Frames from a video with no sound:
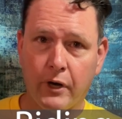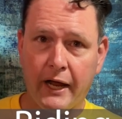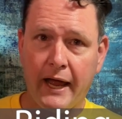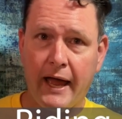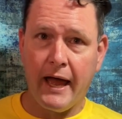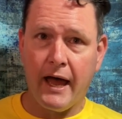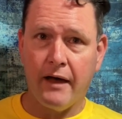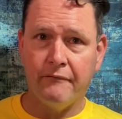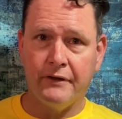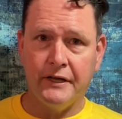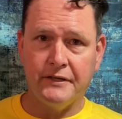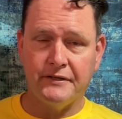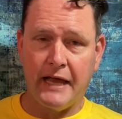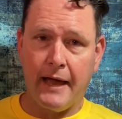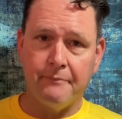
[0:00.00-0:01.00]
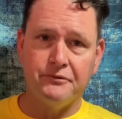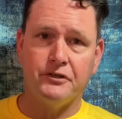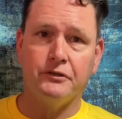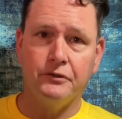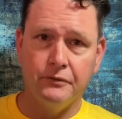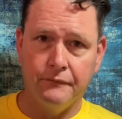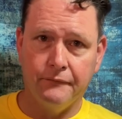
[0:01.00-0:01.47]
I have and its
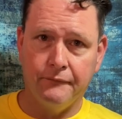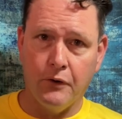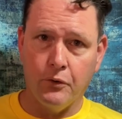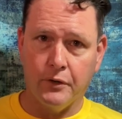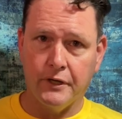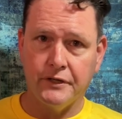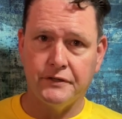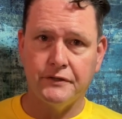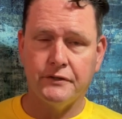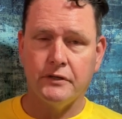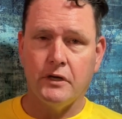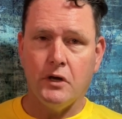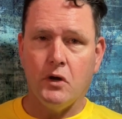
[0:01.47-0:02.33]
absolute focus.